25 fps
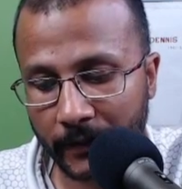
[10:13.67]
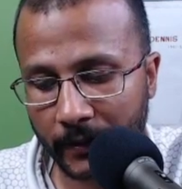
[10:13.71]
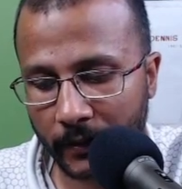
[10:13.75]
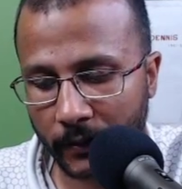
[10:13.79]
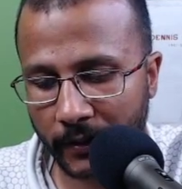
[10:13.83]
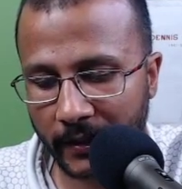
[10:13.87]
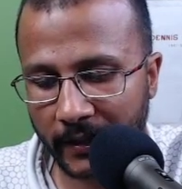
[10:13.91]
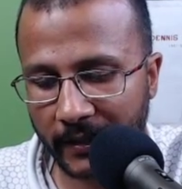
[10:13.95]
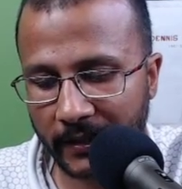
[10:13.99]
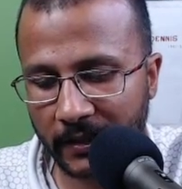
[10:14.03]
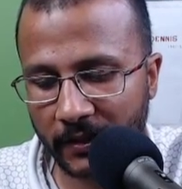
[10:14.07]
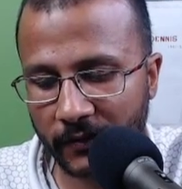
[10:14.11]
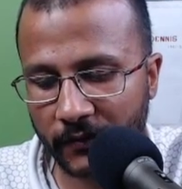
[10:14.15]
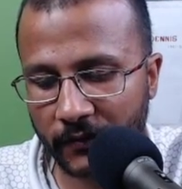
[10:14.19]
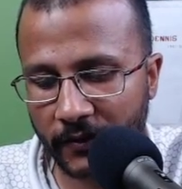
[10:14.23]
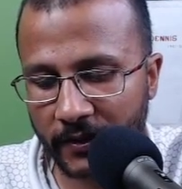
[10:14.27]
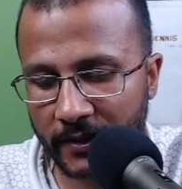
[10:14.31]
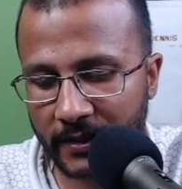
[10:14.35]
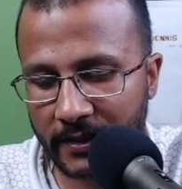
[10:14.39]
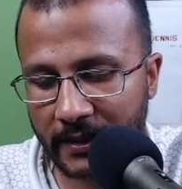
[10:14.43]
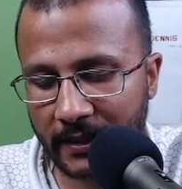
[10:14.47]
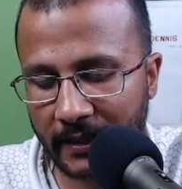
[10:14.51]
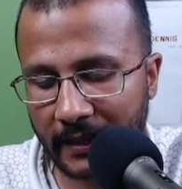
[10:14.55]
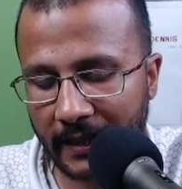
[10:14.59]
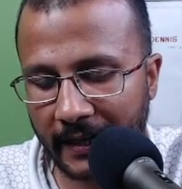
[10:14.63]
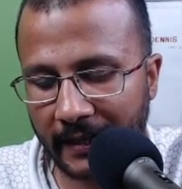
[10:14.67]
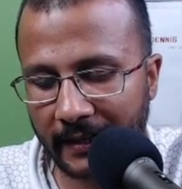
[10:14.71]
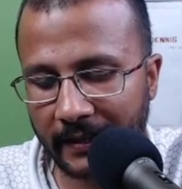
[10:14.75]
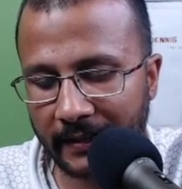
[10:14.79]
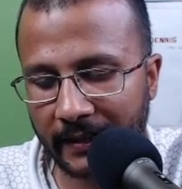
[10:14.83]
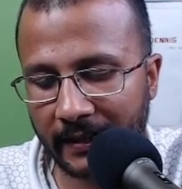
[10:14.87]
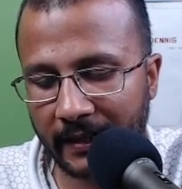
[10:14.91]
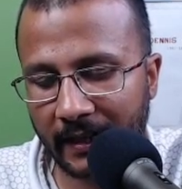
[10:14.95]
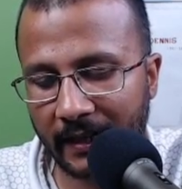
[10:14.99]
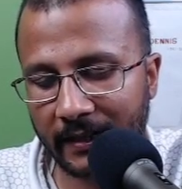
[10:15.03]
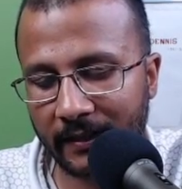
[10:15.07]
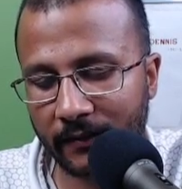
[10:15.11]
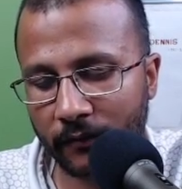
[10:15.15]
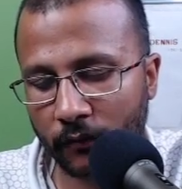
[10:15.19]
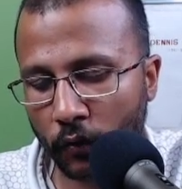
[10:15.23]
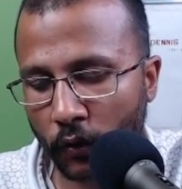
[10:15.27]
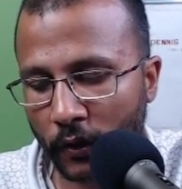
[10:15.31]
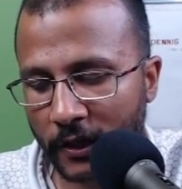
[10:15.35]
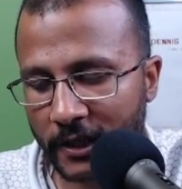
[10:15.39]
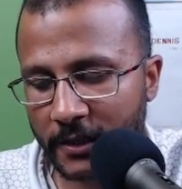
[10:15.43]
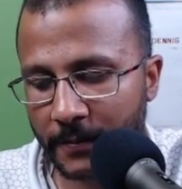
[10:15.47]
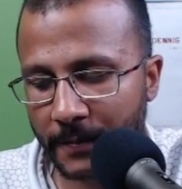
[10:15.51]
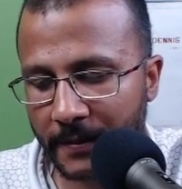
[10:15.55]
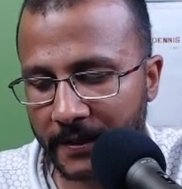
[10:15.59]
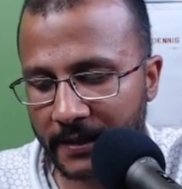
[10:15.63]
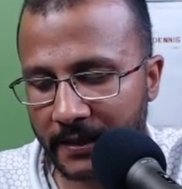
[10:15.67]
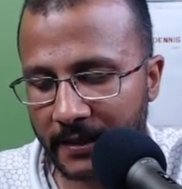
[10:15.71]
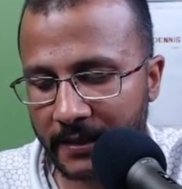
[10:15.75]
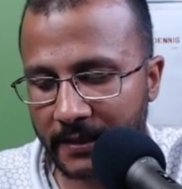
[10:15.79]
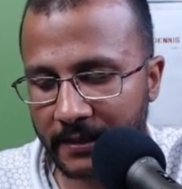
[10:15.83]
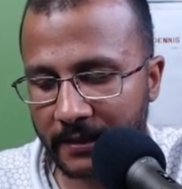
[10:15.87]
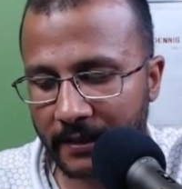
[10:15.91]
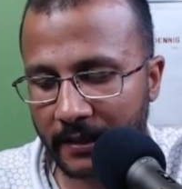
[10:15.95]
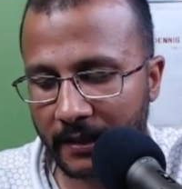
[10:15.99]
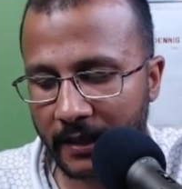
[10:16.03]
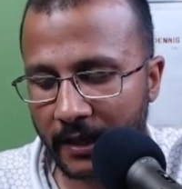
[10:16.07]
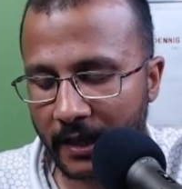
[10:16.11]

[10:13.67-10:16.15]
Okay, in the first line there are 4 spaces.